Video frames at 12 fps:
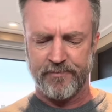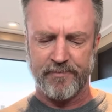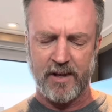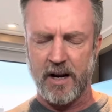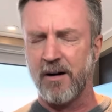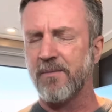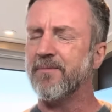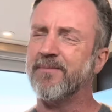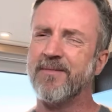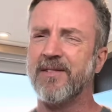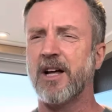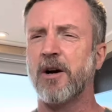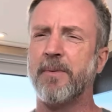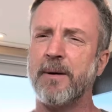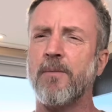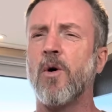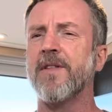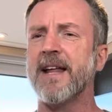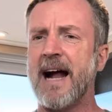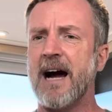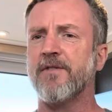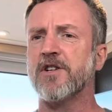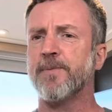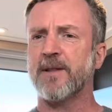you know, a little bit more than
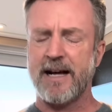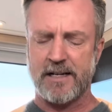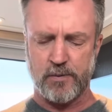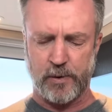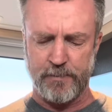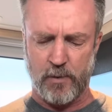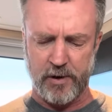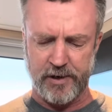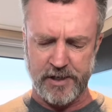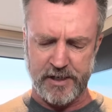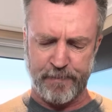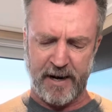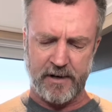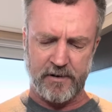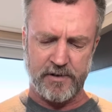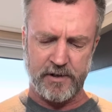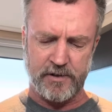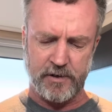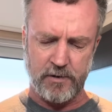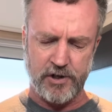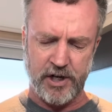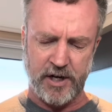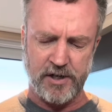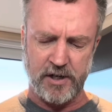average, but that's what Mortgage Bankers
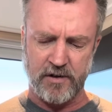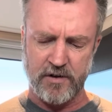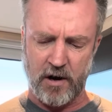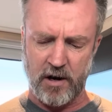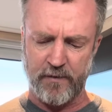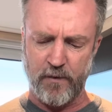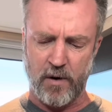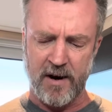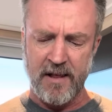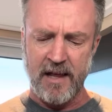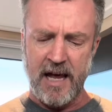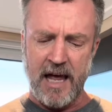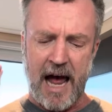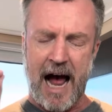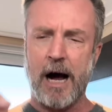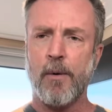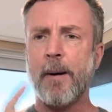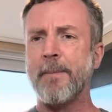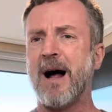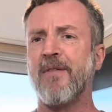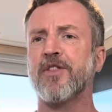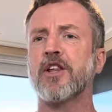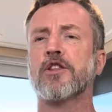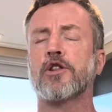Association is calling for. How
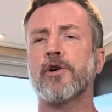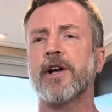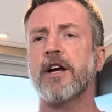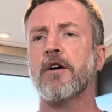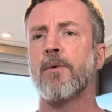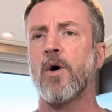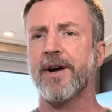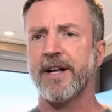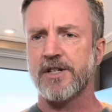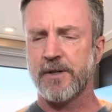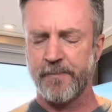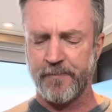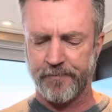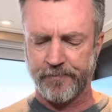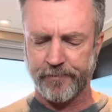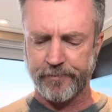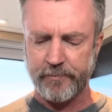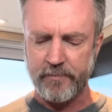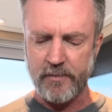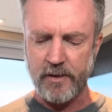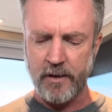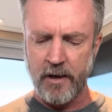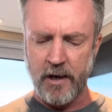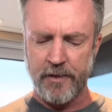about the 30 year mortgage?
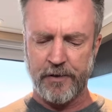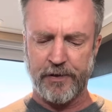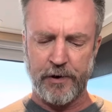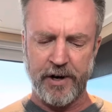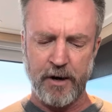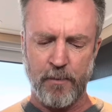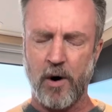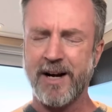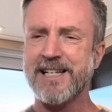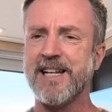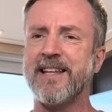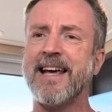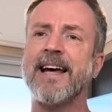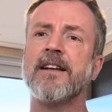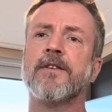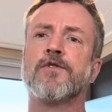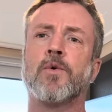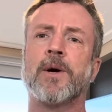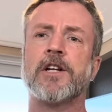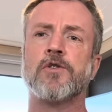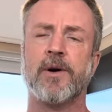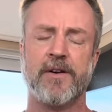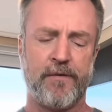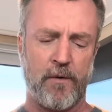The 30 year mortgage at the end of
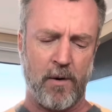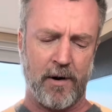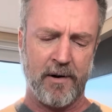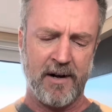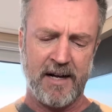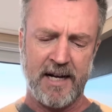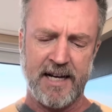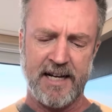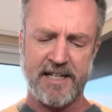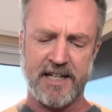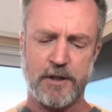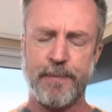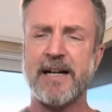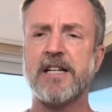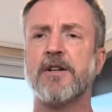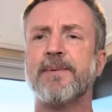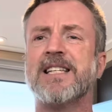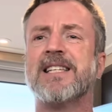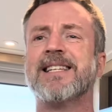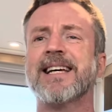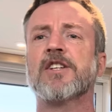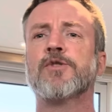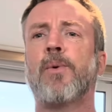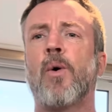2024 is expected to be
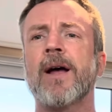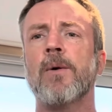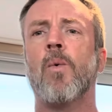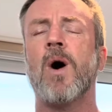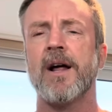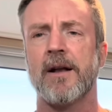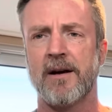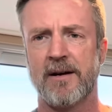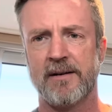6.1.